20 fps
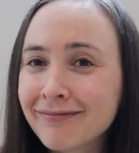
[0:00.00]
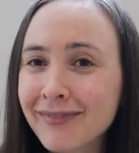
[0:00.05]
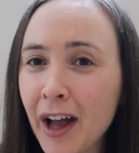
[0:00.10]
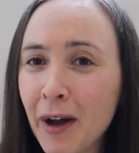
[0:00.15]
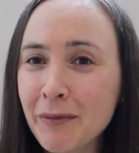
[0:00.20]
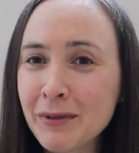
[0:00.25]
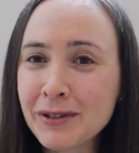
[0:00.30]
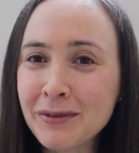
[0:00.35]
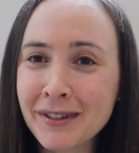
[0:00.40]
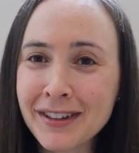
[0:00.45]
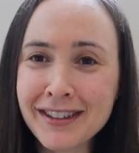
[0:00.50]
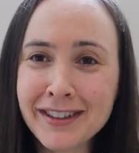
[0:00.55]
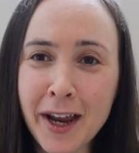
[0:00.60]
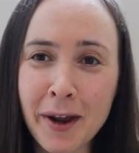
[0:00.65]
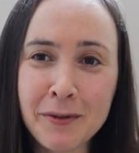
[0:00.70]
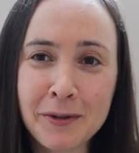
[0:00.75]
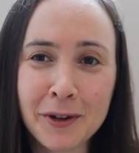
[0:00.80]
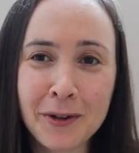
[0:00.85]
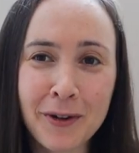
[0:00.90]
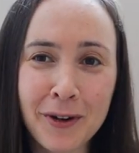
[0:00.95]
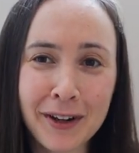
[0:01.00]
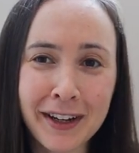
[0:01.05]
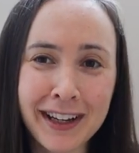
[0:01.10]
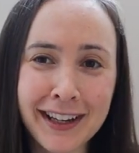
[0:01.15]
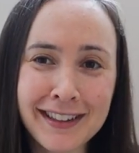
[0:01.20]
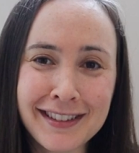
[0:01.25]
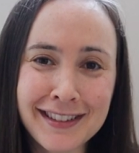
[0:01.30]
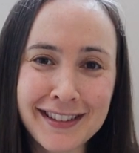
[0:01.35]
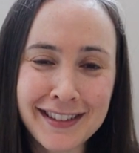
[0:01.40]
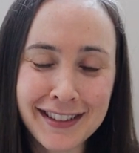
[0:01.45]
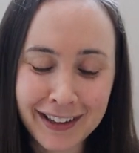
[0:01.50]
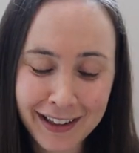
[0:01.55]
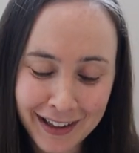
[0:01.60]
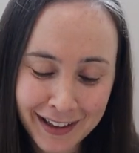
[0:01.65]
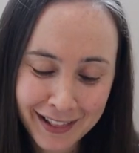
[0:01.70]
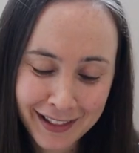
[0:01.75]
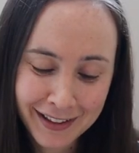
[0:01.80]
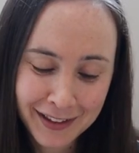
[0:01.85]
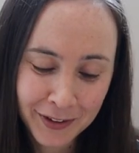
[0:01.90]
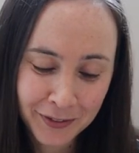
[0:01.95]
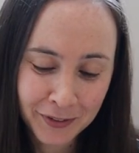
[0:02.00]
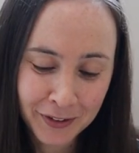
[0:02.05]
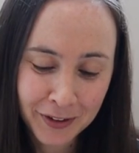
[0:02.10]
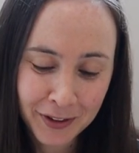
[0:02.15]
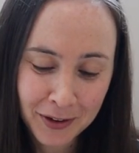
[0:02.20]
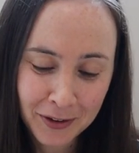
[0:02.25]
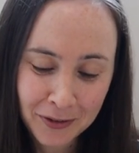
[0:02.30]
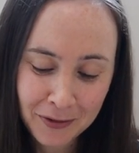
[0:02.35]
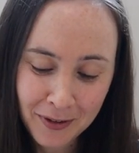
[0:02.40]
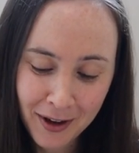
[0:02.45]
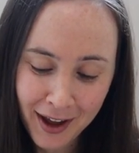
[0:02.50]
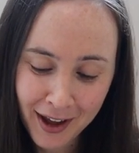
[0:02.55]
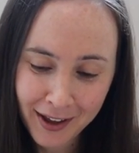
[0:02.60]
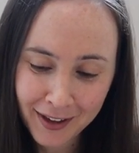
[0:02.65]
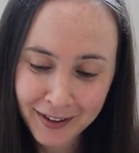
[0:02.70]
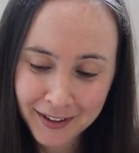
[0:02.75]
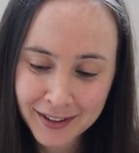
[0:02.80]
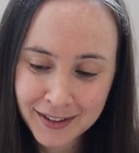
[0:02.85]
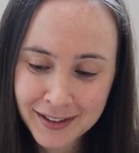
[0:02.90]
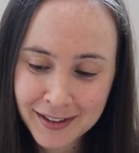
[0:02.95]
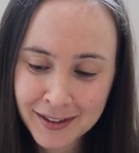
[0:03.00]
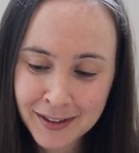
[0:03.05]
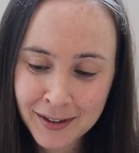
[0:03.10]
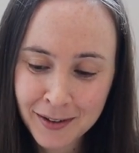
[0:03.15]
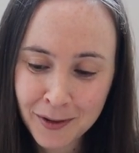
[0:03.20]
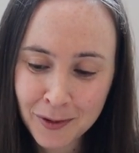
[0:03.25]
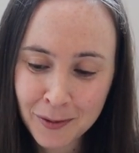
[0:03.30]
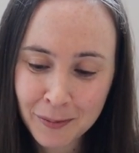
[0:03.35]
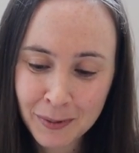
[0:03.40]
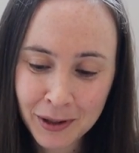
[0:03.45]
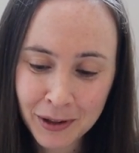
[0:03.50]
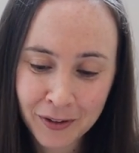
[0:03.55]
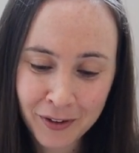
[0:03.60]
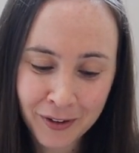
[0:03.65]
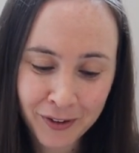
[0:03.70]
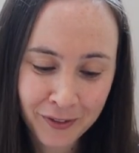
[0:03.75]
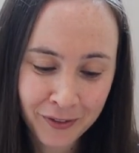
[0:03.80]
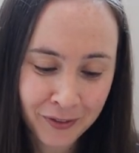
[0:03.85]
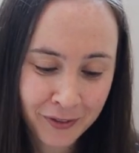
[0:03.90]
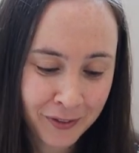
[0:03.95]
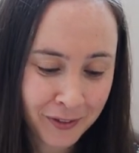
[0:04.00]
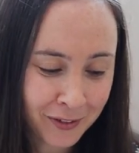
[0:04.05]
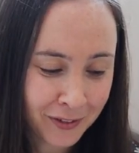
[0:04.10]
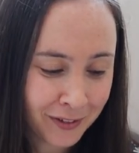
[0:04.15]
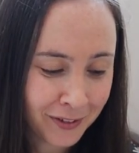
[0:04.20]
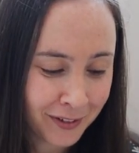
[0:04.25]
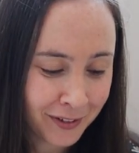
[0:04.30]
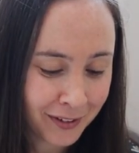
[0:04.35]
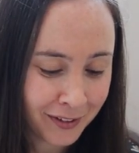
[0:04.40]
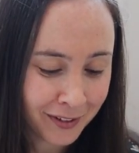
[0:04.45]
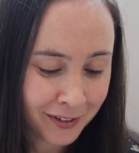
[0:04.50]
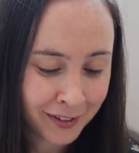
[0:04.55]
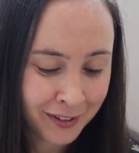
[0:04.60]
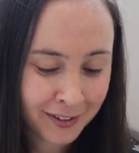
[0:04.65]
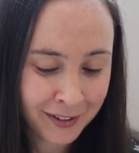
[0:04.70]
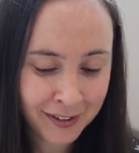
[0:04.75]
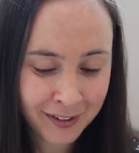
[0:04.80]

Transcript: I almost want to stop recording and just look at this for a little while. It's so beautiful.